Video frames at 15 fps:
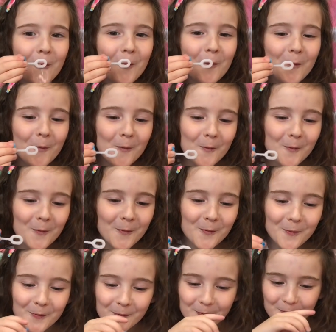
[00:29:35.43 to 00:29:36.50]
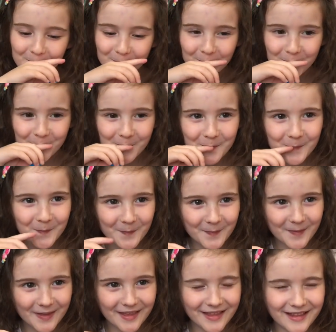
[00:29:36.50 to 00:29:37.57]
Oh, very good.
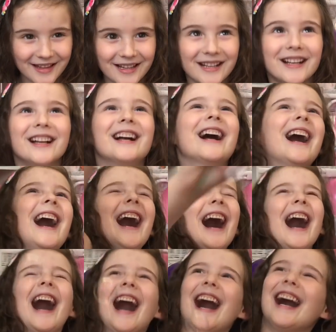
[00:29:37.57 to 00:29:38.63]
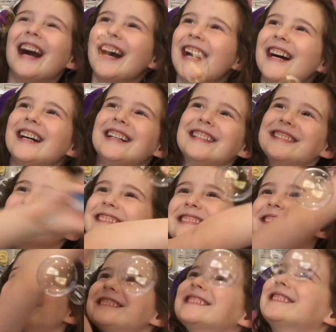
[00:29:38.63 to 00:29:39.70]
There's some for you to pop.
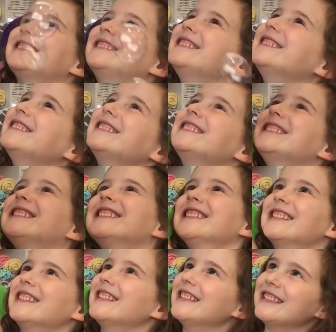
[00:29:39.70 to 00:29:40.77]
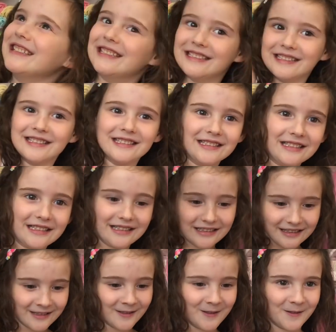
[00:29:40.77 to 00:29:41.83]
You know who I think would like bubbles?
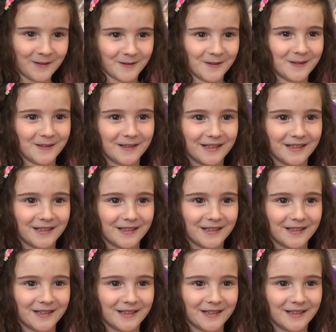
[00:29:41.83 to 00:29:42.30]
Who?